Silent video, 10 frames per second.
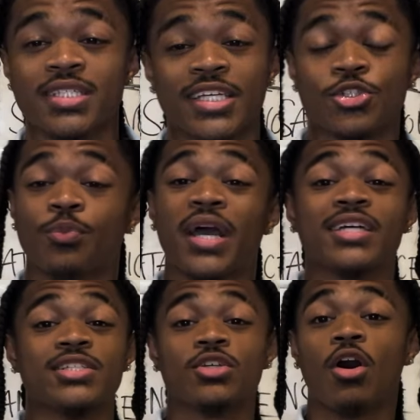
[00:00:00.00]
that
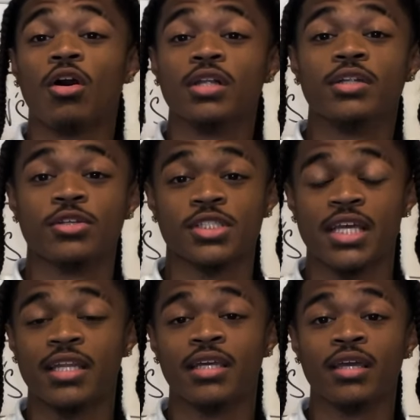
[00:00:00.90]
surpasses all
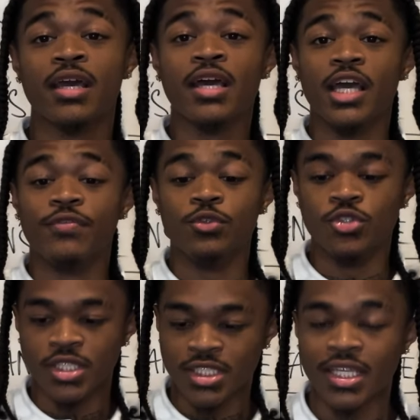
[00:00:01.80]
understanding if you
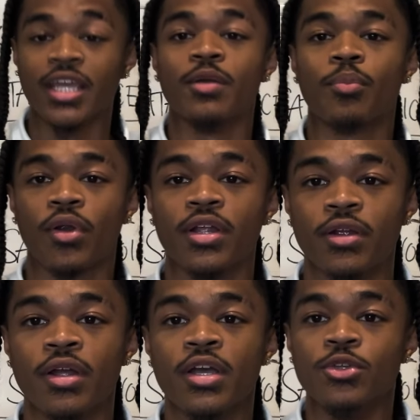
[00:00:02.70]
just stay in
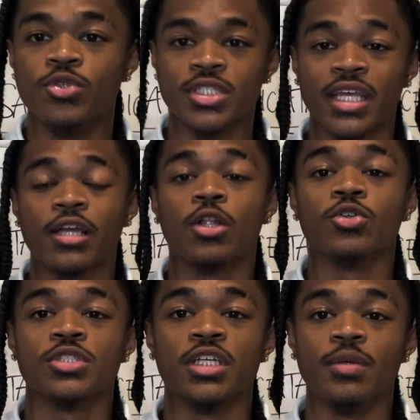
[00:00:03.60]
prayer, you stay
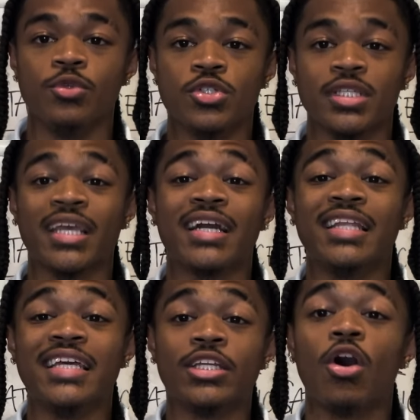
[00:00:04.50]
close to him, you stay
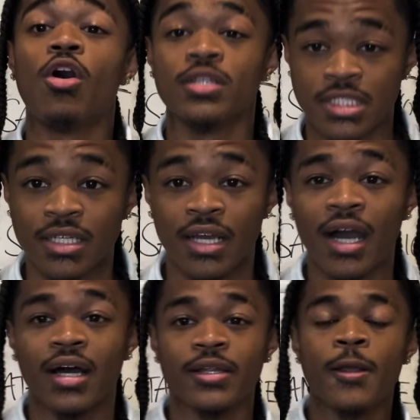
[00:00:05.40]
clinged on to
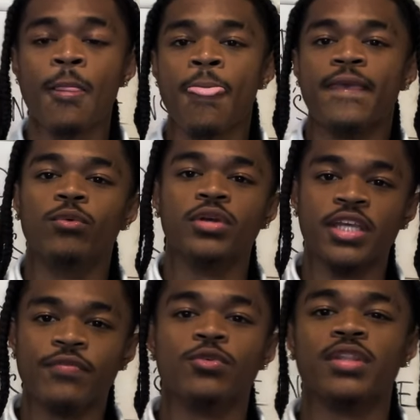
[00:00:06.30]
God. He will
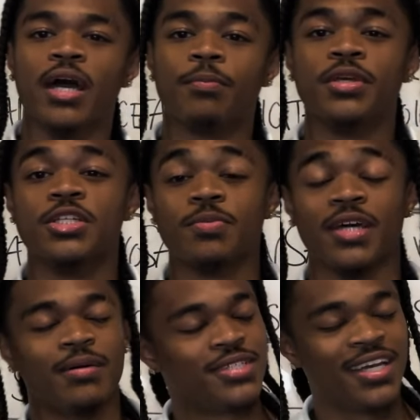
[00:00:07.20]
give you that peace, man.
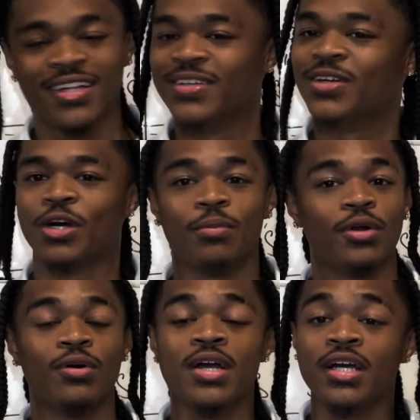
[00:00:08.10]
I'm telling y'all,
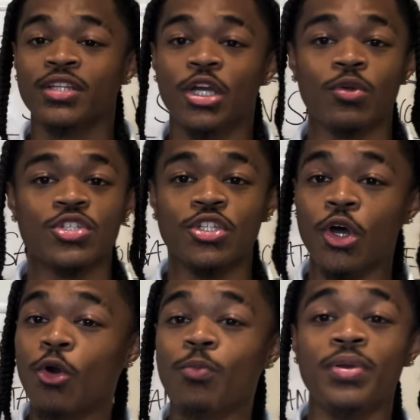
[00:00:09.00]
bro, there is
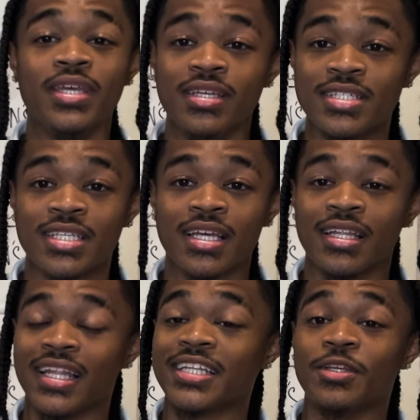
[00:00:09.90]
no peace
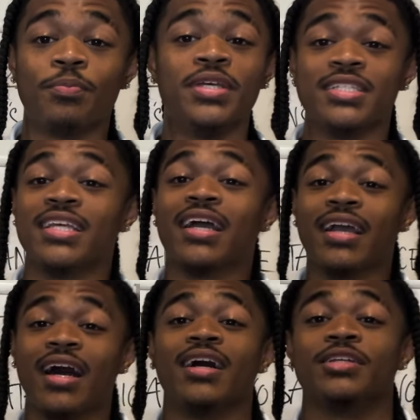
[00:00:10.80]
like the peace that
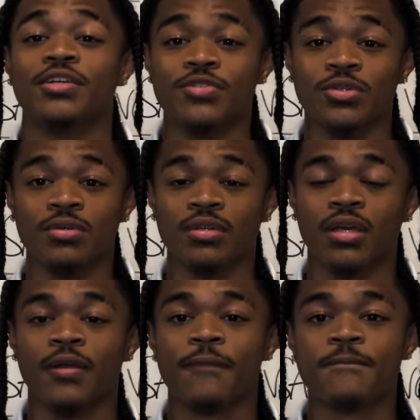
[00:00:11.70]
God gives you,
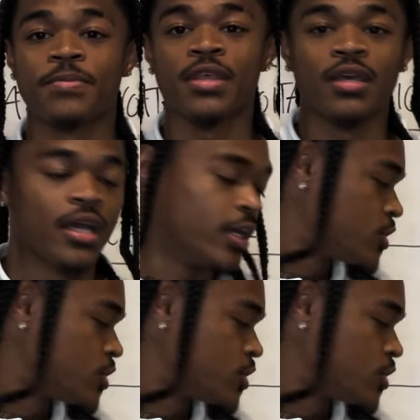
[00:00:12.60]
okay? And